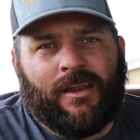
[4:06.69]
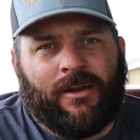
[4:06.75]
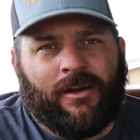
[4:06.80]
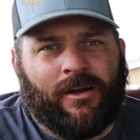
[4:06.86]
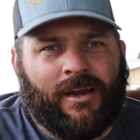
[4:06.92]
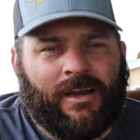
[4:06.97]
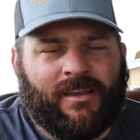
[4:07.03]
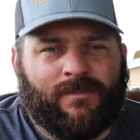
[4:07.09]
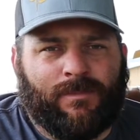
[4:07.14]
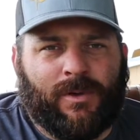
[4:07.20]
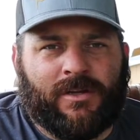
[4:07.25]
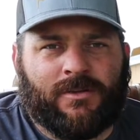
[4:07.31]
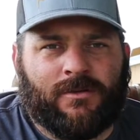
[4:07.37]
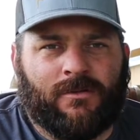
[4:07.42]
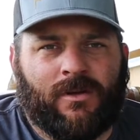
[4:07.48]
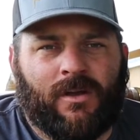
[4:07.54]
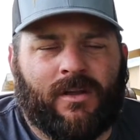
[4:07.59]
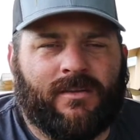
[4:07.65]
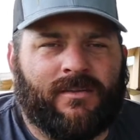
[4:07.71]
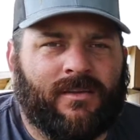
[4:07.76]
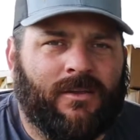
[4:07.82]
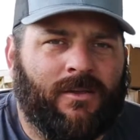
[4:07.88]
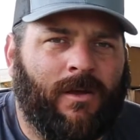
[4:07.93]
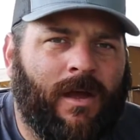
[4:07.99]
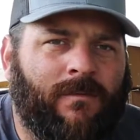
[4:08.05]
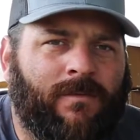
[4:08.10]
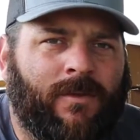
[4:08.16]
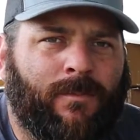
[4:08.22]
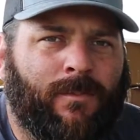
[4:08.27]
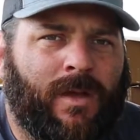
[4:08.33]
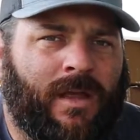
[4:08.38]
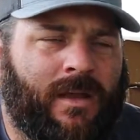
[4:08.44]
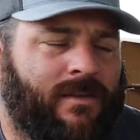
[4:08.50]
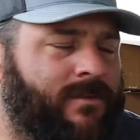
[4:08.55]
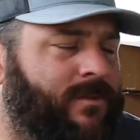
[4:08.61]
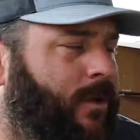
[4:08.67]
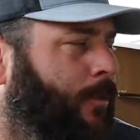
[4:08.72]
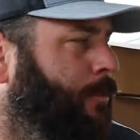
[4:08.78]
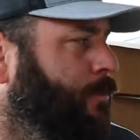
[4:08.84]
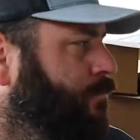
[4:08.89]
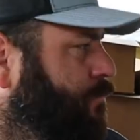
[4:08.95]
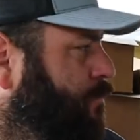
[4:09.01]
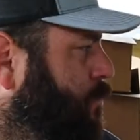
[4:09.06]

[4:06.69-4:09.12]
or any special cuts that you have them make. So